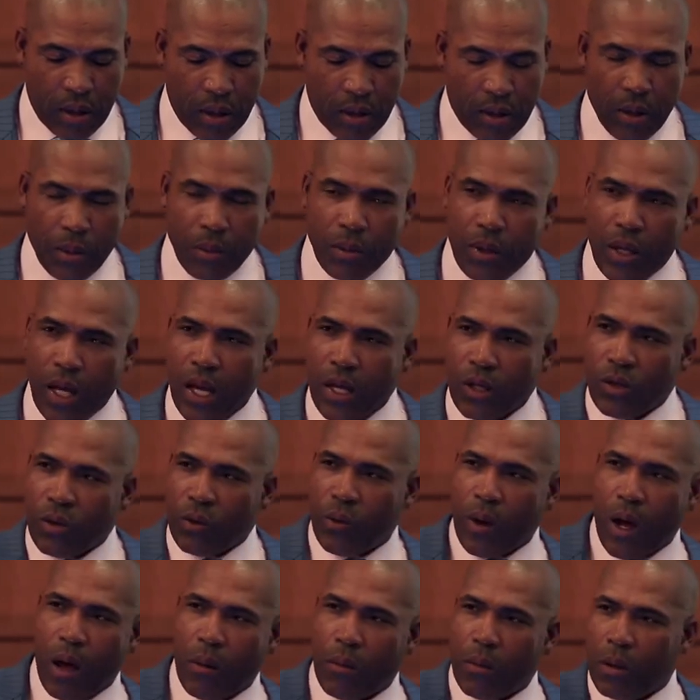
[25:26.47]
some things
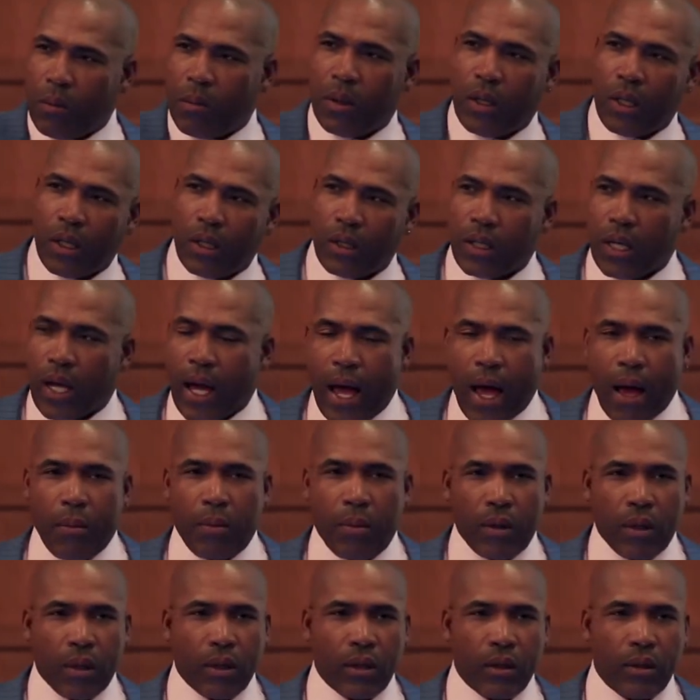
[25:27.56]
around me began to
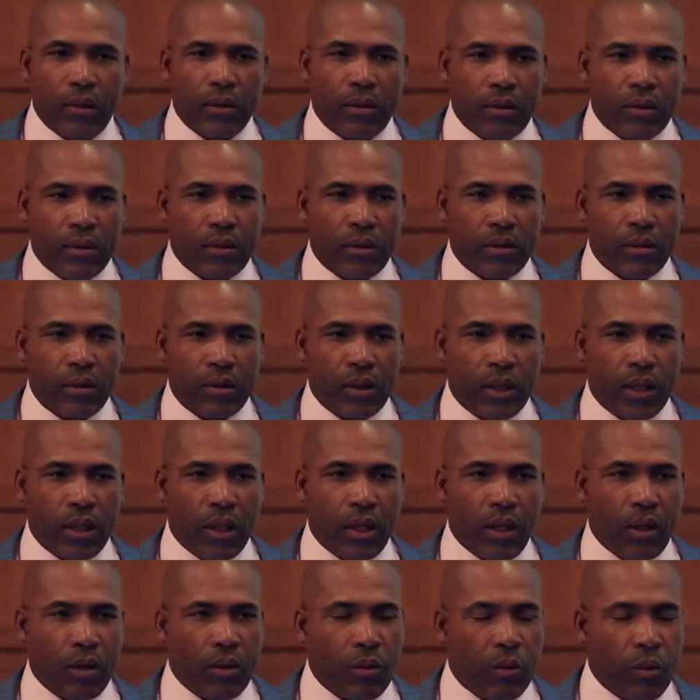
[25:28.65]
happen, you
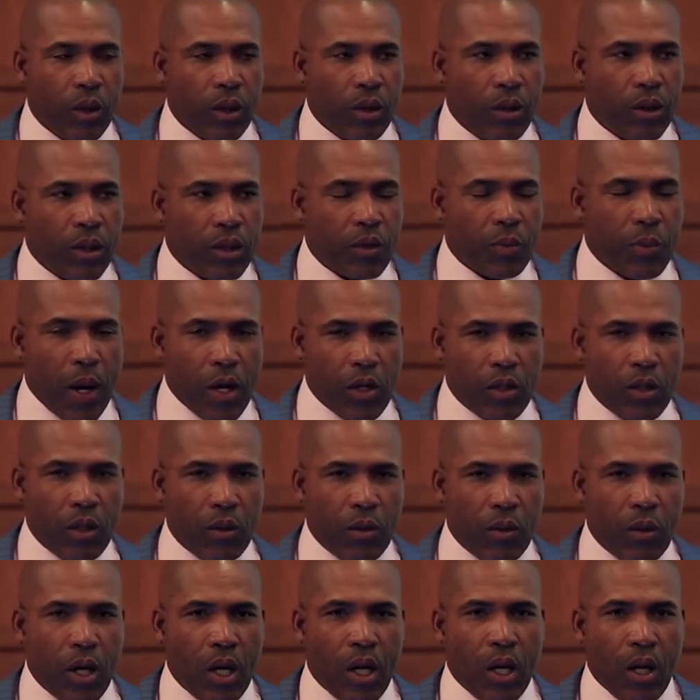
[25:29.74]
know, with,
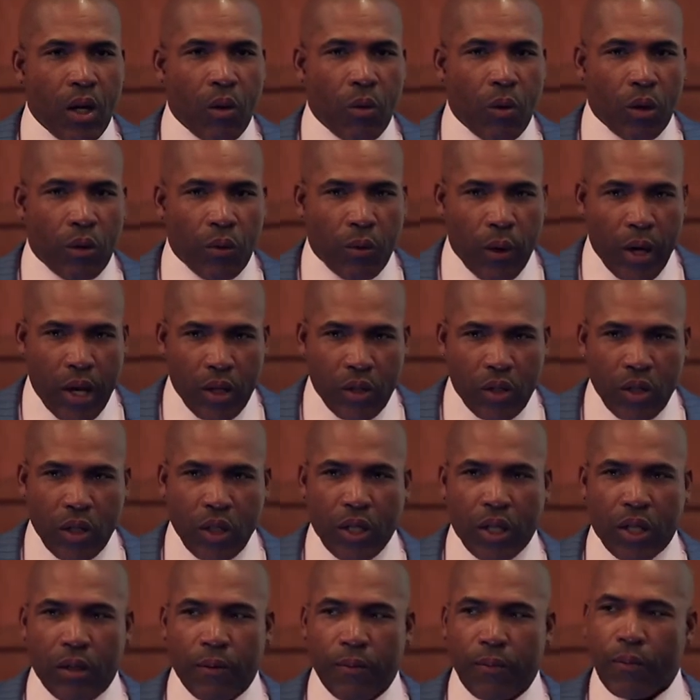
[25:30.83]
especially with
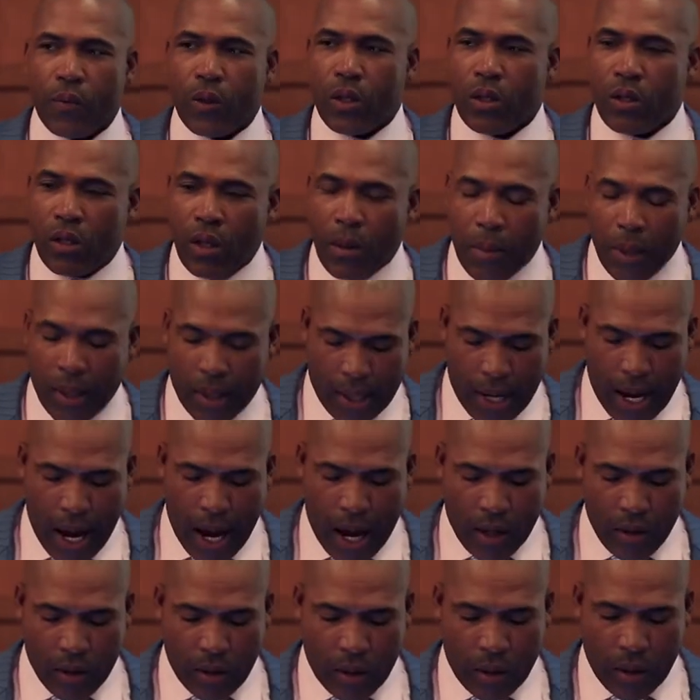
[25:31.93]
Reggie and some of the
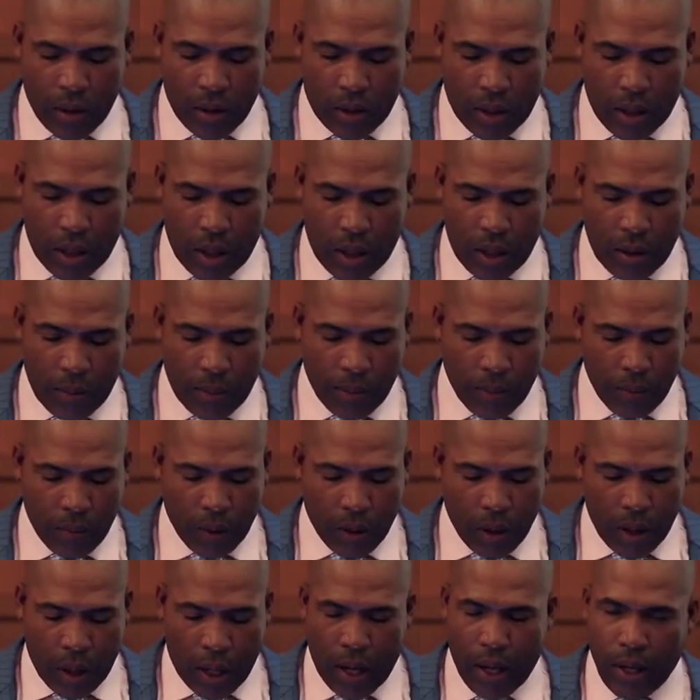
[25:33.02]
guys on the team.
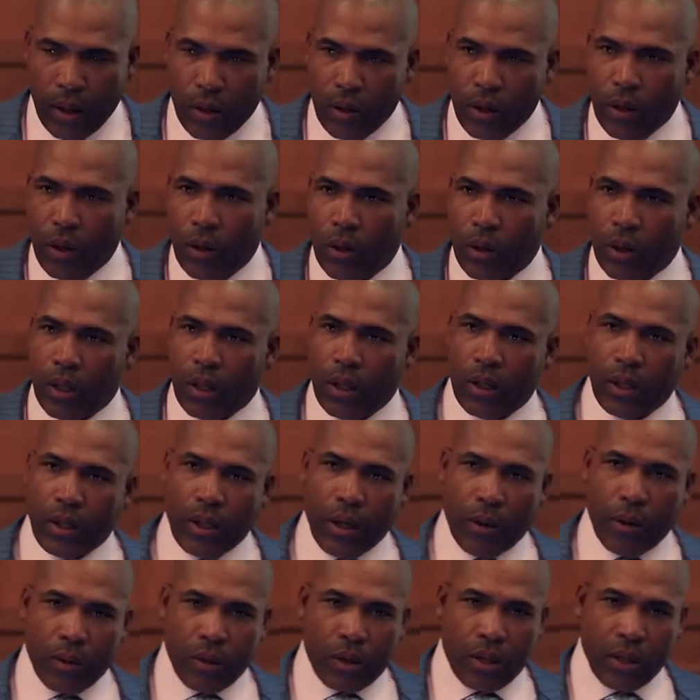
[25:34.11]
And, you know,
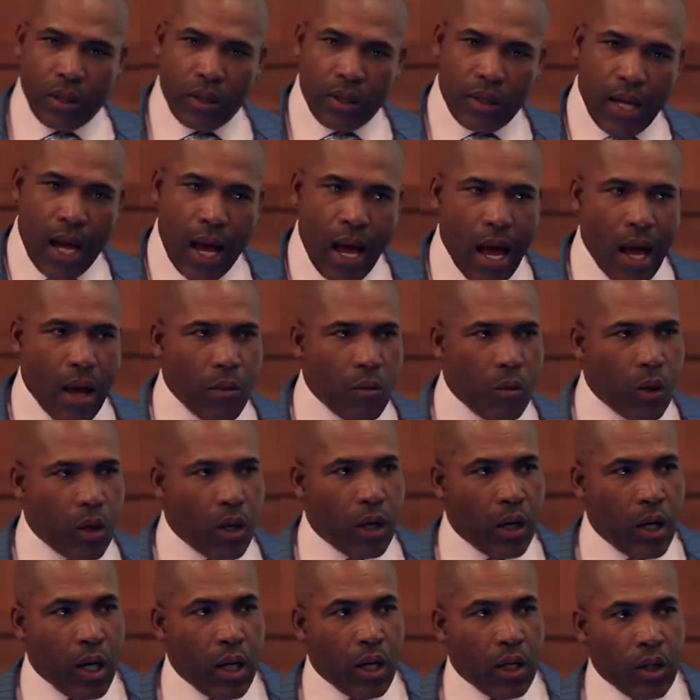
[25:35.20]
there was this time
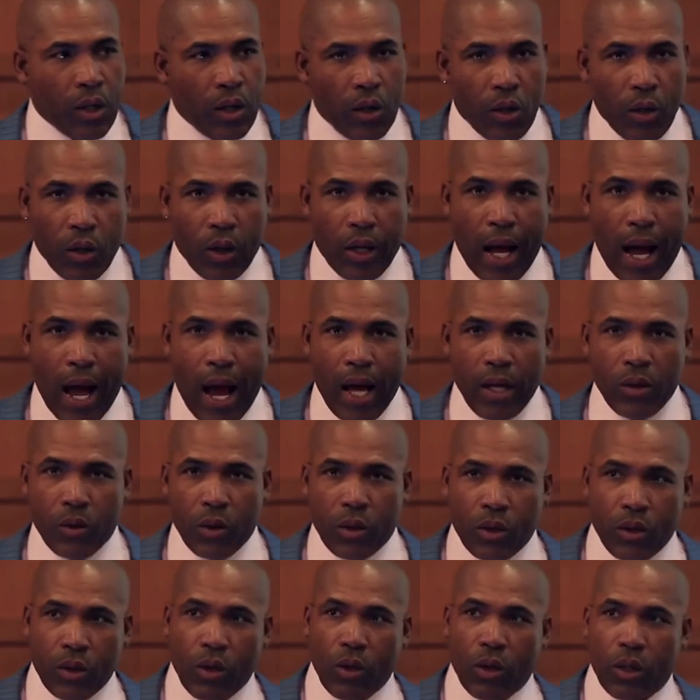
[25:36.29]
where, you know, guys
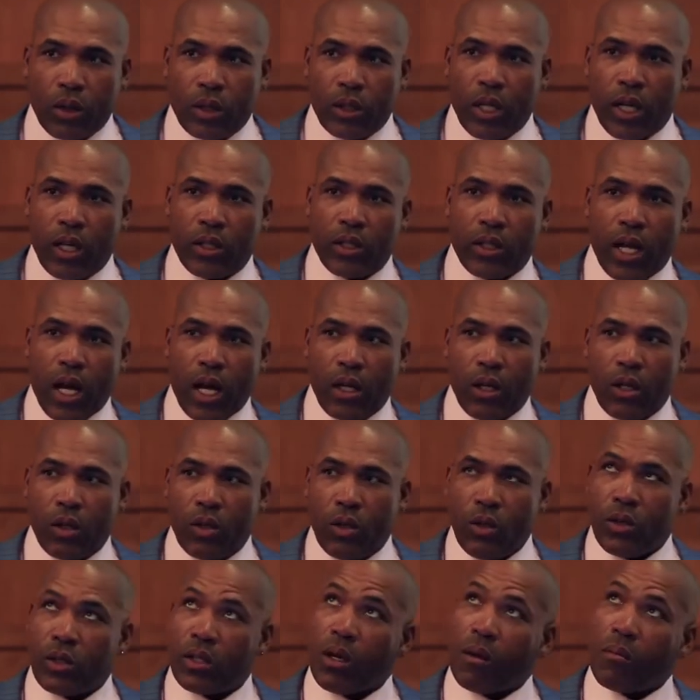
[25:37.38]
would score a touchdown or
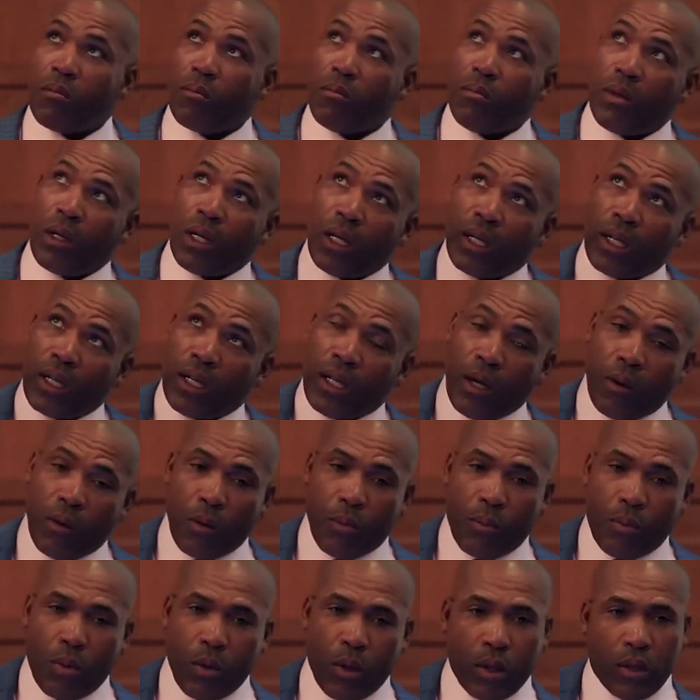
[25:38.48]
do something big and they
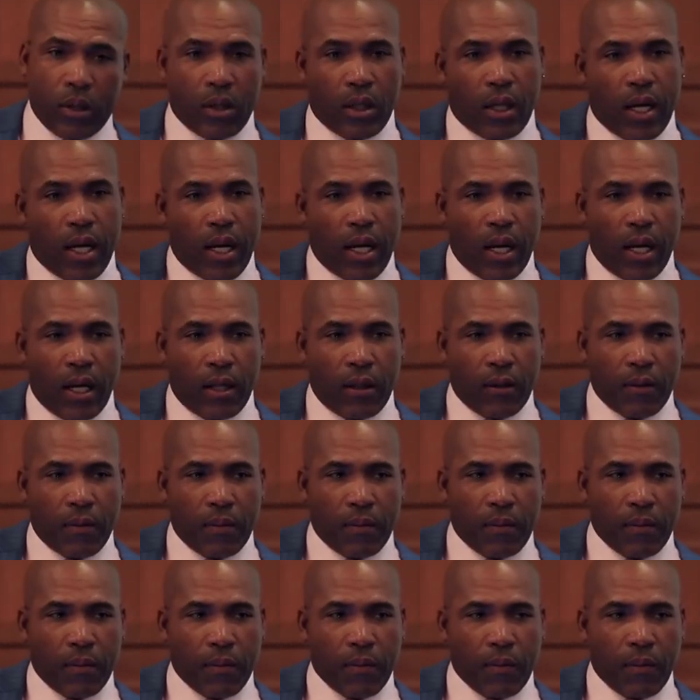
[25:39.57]
would point to God
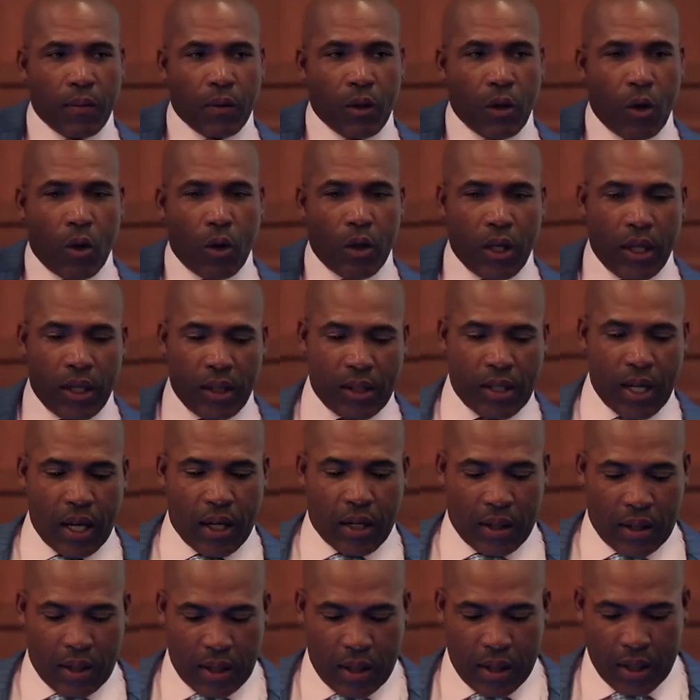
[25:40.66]
or they'd
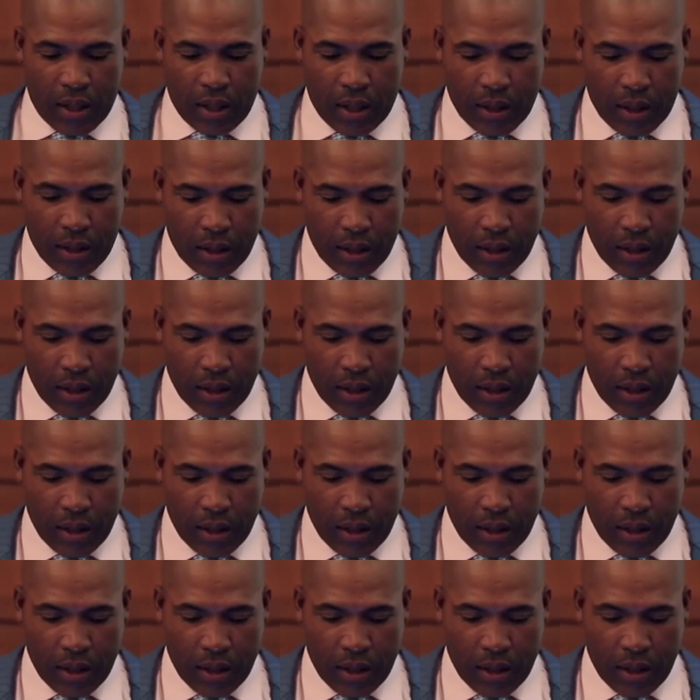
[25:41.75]
take a knee.